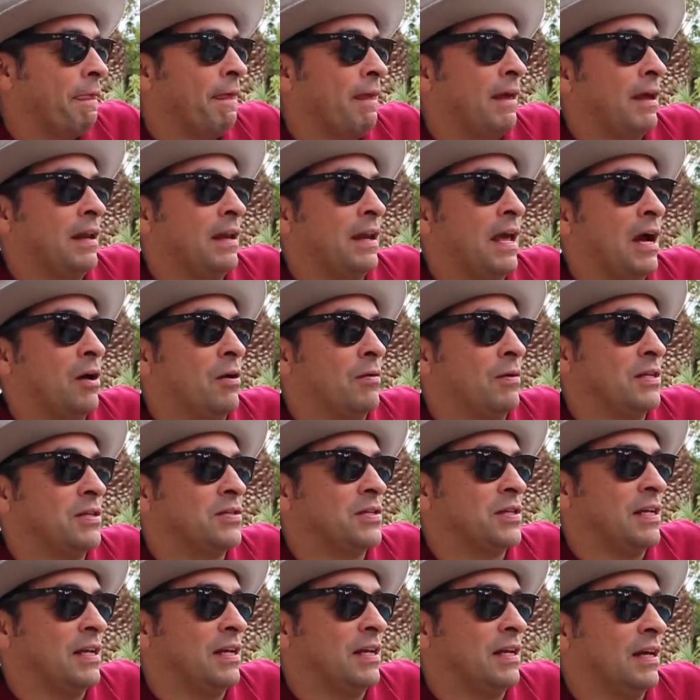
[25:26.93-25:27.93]
And now he's
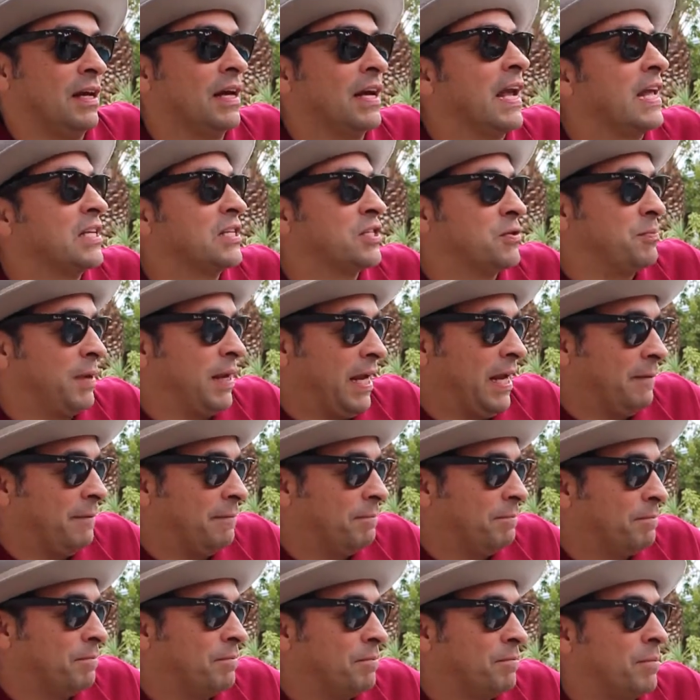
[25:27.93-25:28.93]
in Against Me.
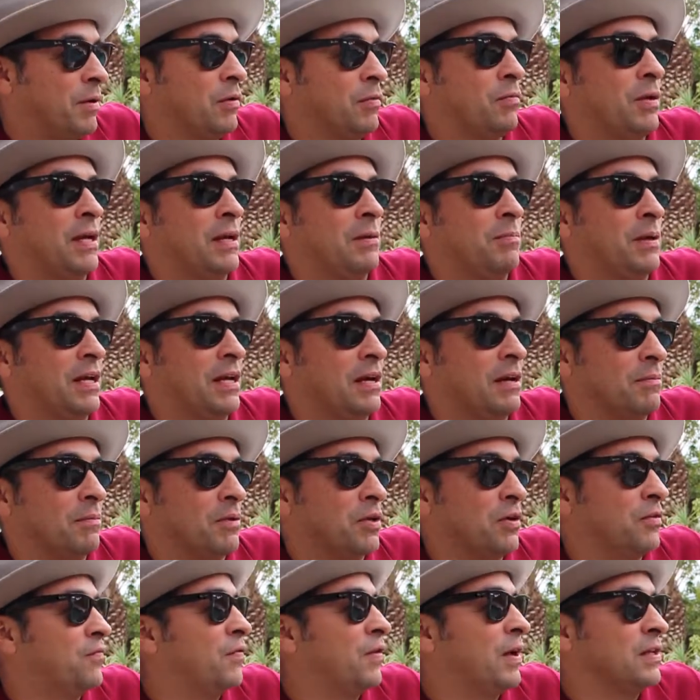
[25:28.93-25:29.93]
Mm-hmm. But we had become
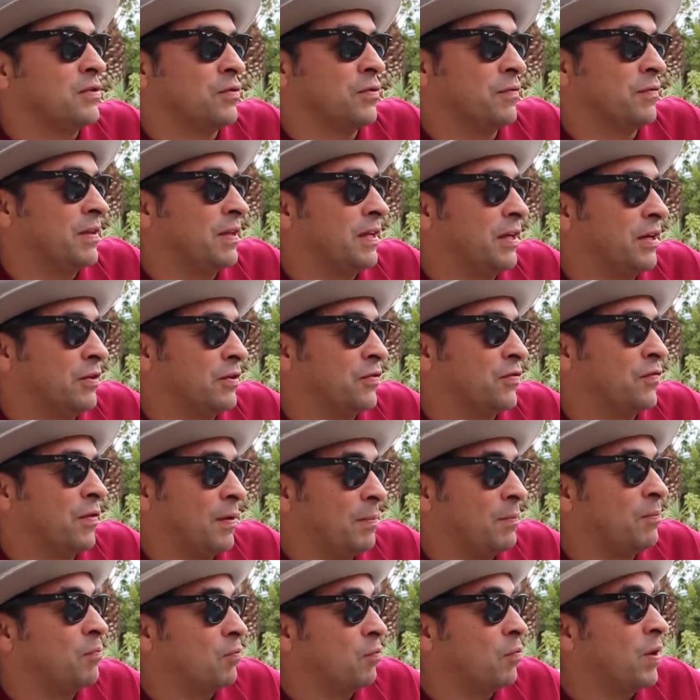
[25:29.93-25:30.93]
good friends over the years
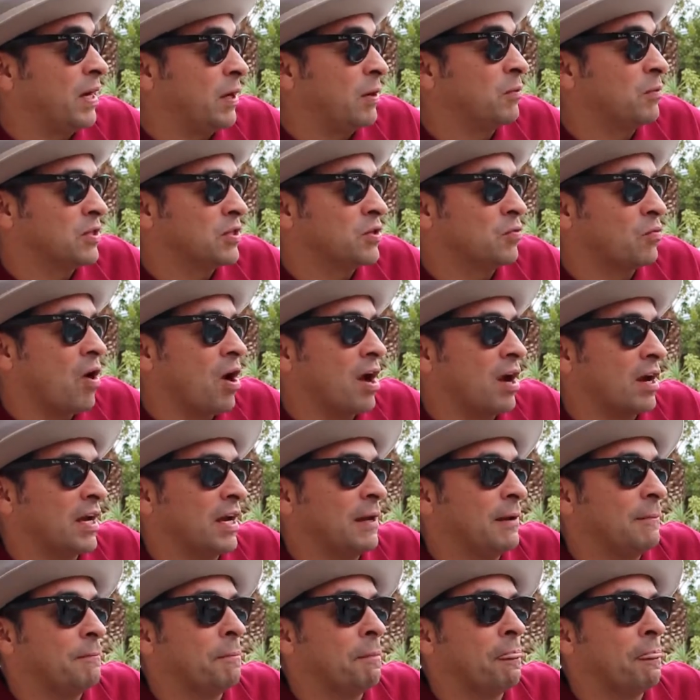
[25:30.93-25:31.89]
from when he was in Rocket.